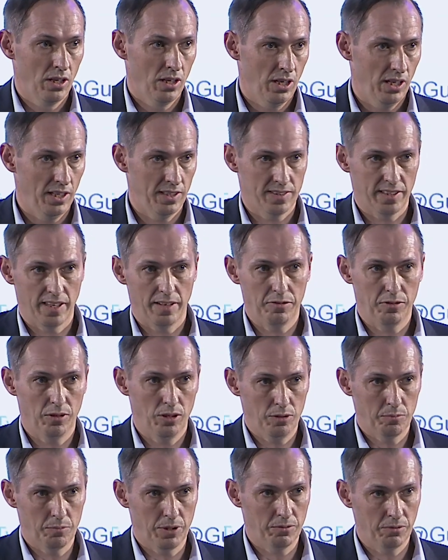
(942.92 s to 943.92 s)
It's
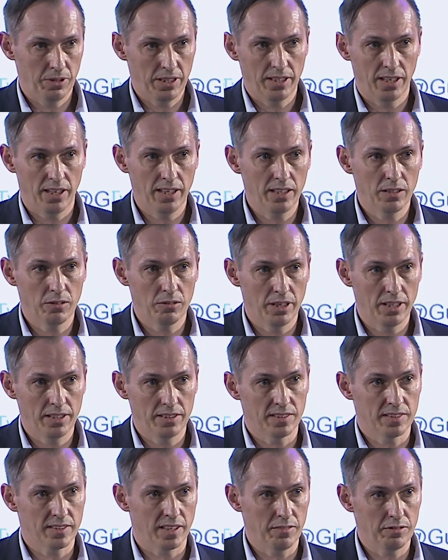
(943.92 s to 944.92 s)
effort, but we take away
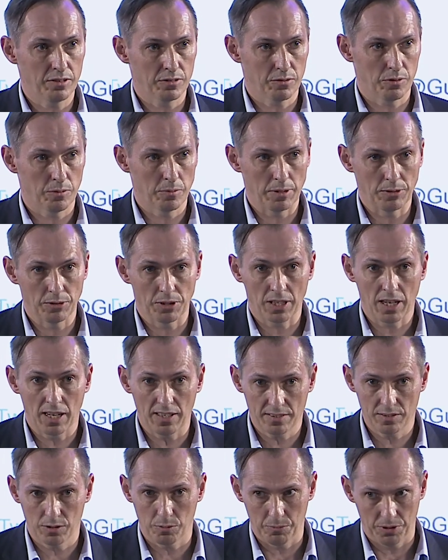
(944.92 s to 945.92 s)
this effort from our
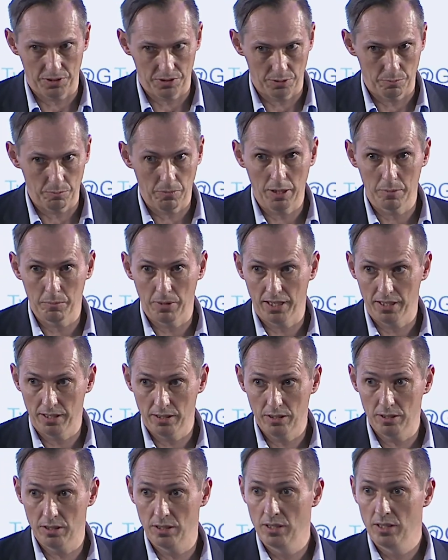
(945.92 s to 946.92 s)
customers, in my
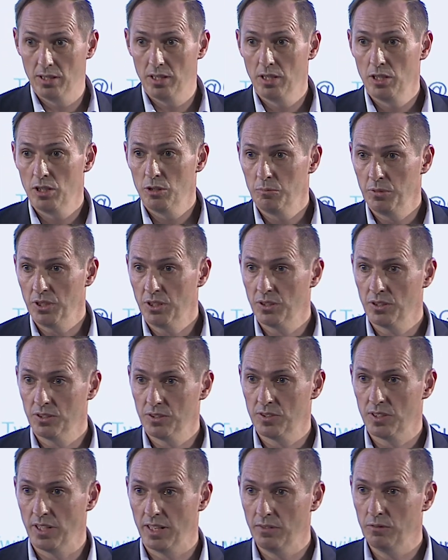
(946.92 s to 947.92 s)
mind, because
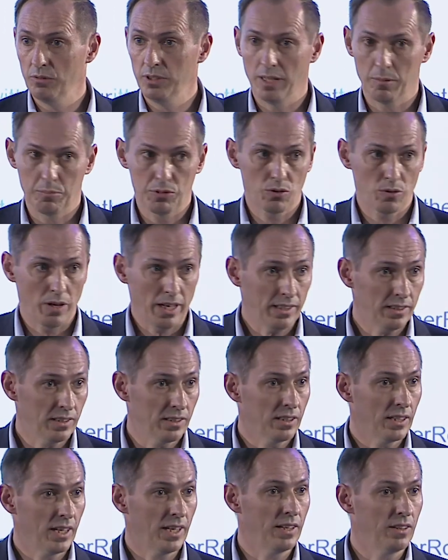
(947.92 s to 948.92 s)
then we
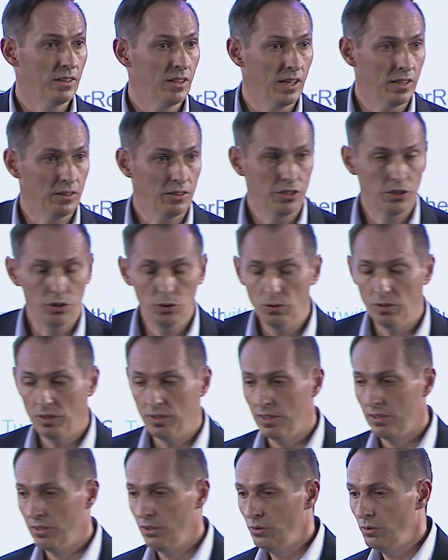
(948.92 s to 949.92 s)
abstract, and
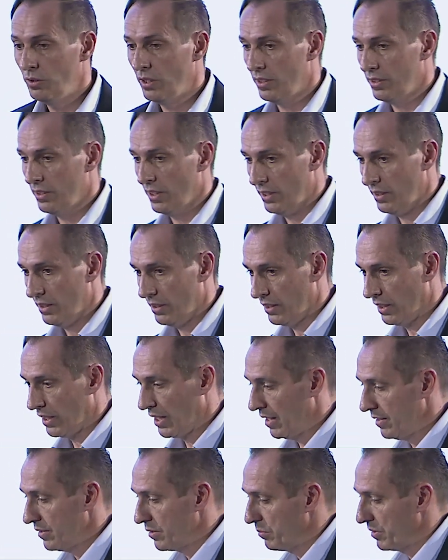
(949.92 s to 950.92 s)
you and the
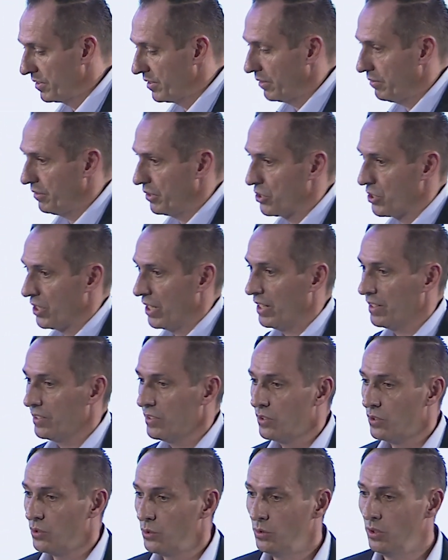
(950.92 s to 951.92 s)
customers have a chance
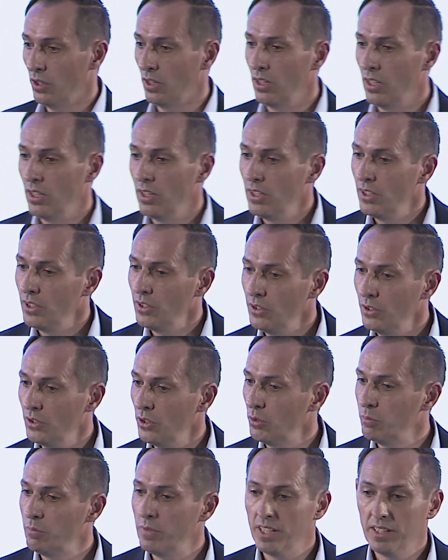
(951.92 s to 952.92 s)
to,
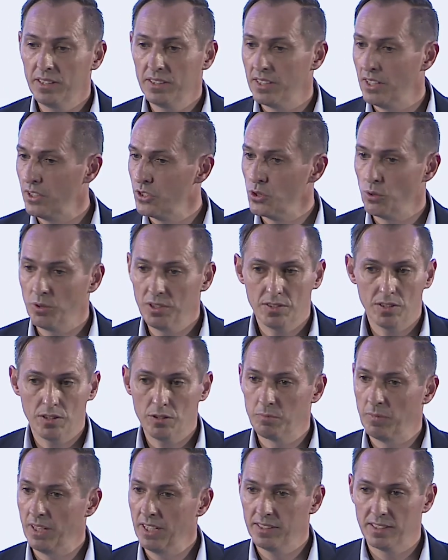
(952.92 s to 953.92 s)
make their choices,
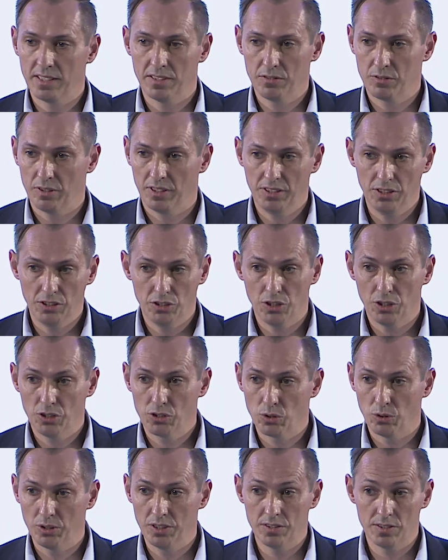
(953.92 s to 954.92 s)
make their strategic
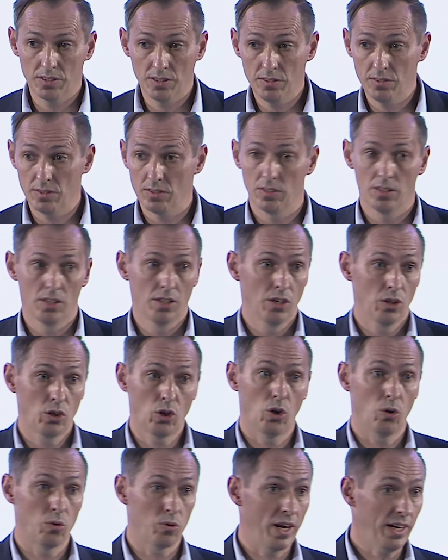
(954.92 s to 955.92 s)
choices,
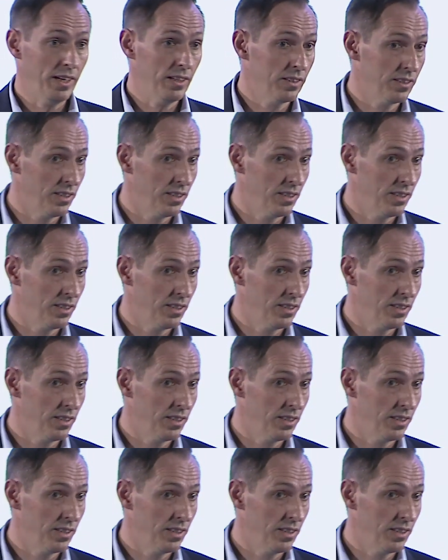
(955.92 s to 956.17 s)
correct